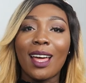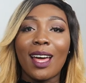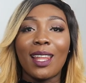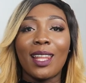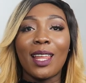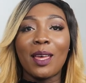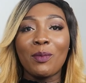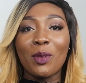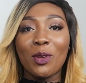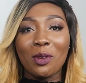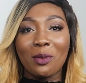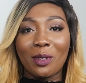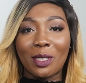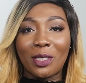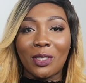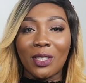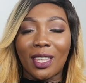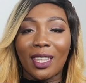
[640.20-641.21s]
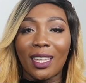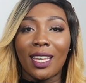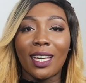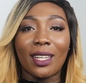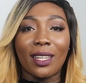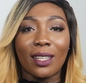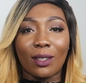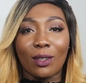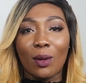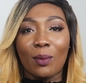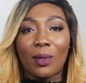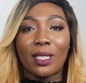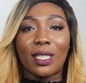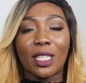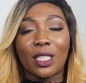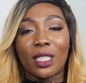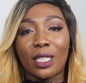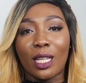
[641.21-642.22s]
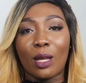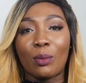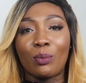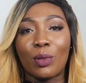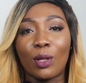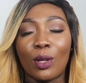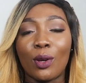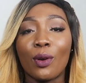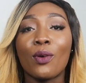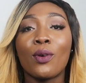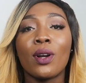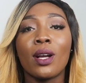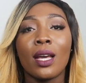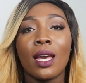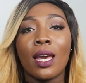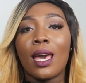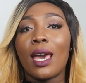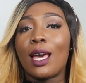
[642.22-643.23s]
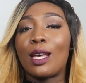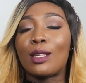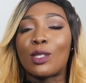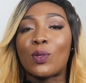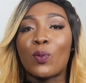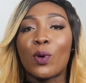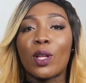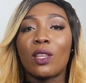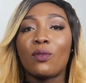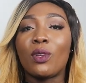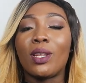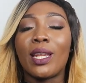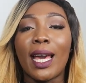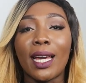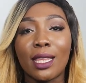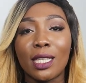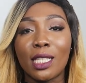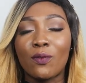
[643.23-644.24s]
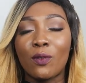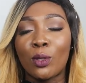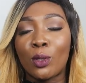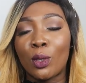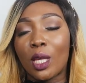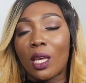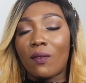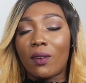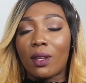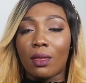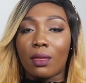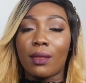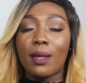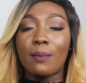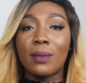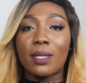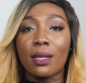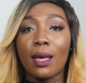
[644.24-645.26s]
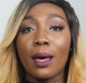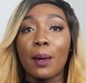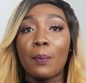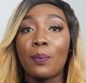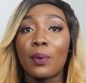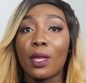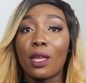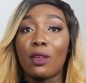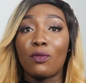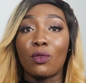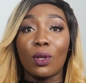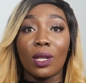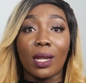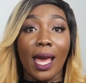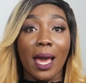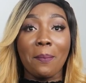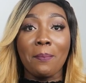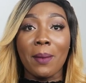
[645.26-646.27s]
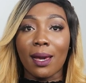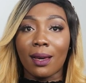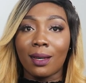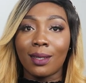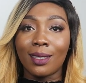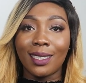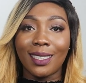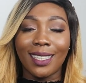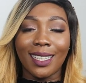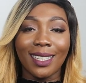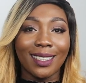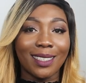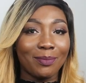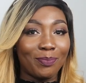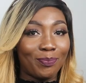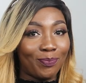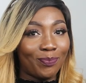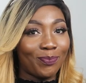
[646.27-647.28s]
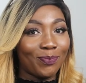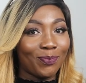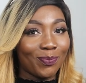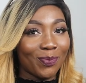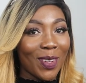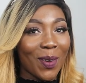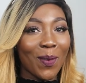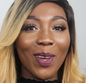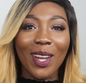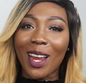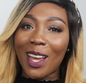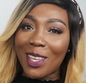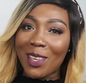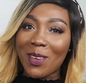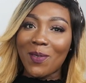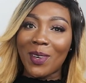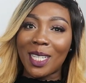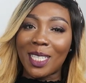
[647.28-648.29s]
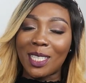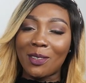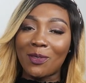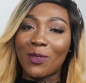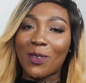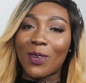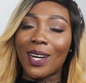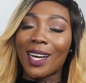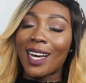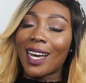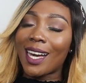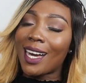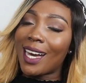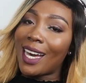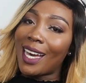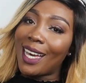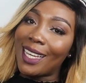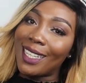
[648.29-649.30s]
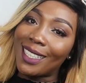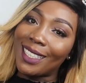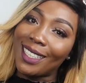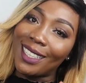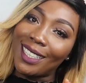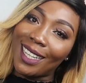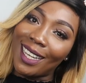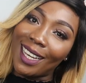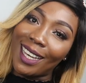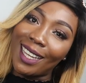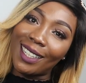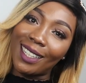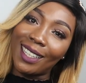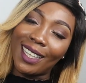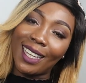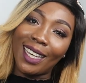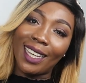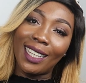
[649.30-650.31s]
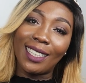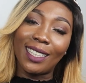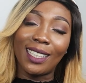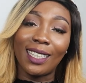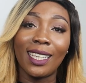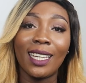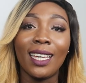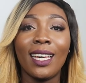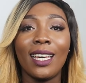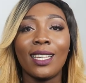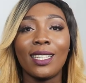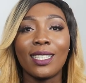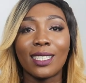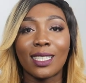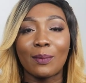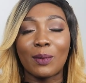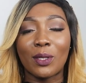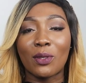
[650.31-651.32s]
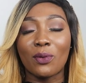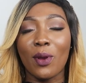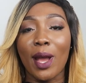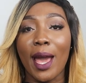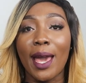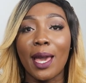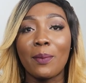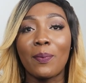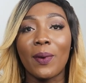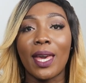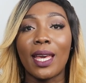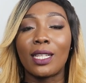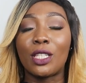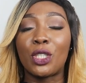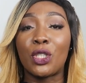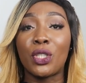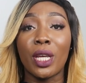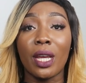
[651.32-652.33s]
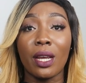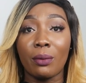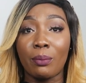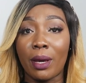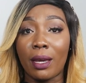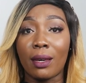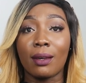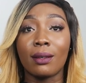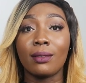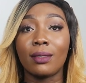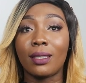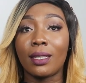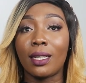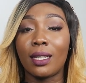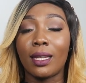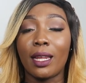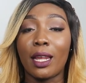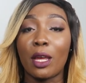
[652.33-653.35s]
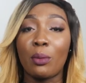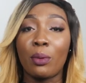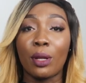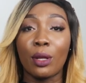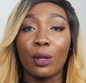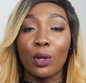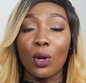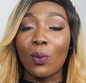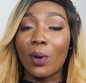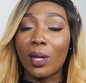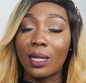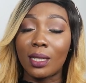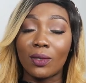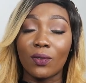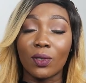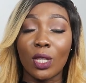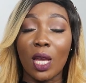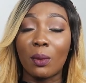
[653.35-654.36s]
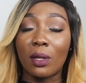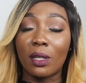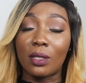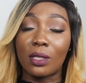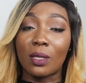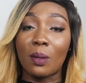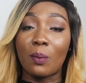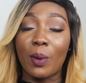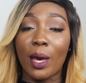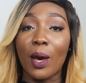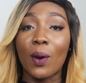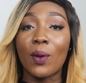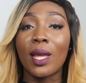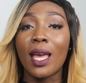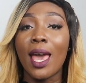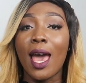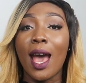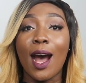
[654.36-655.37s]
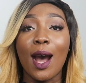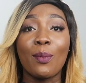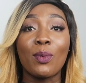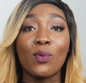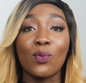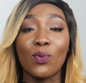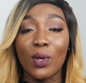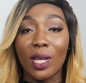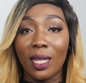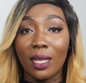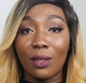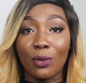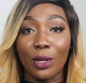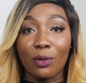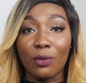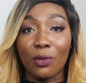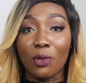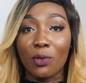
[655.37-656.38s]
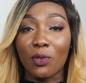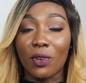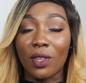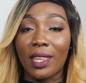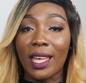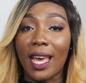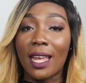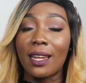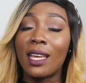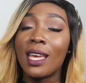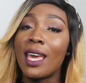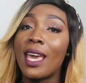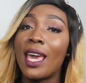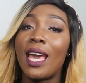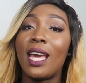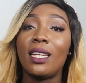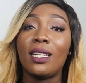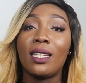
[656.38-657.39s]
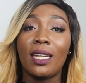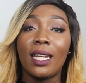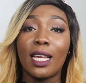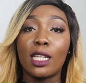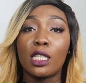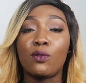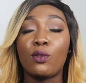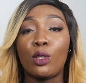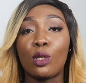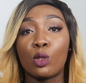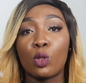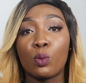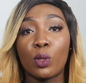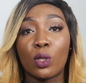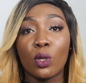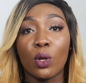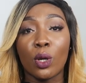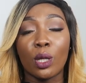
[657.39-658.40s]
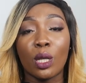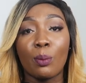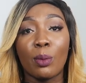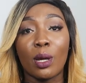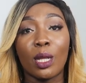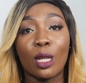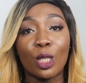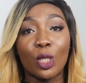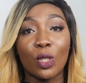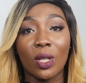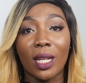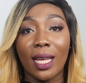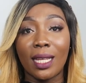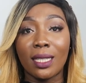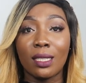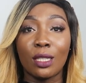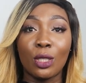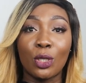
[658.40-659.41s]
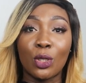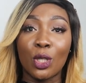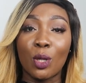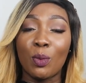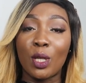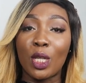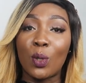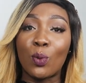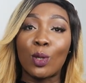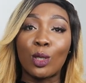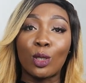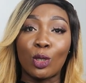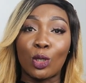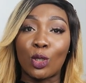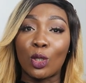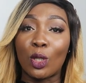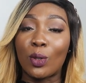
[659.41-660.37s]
let me know what you think in the comment section down below. As well, if you like this video, give it a thumbs up. If you like my content, what are you waiting for? Kindly subscribe and share my content. Let everybody know what this channel is about. I'll be really grateful for that. And next videos, we'll be talking about naturalizing in Germany, what you should